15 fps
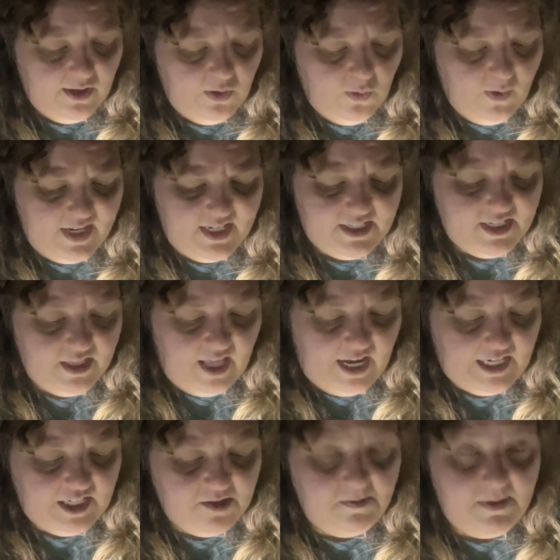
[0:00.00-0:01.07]
What is it
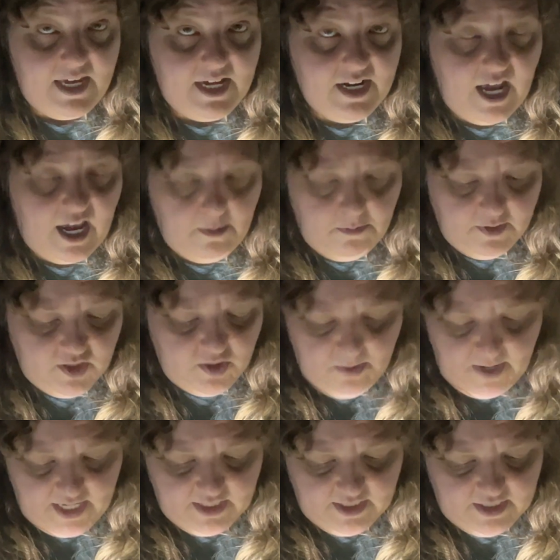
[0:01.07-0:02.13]
like to be in
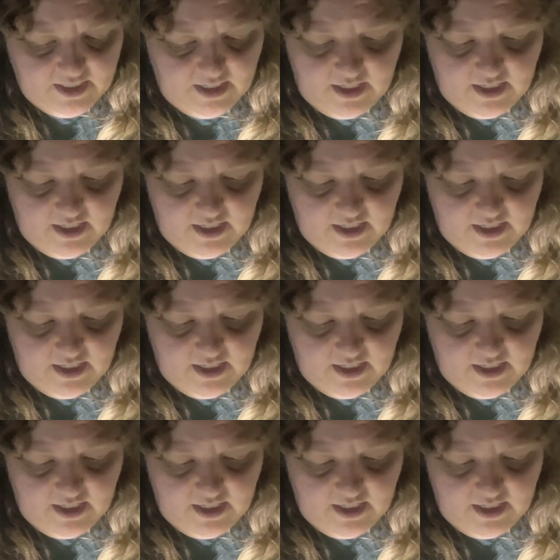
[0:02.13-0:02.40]
hyperspace?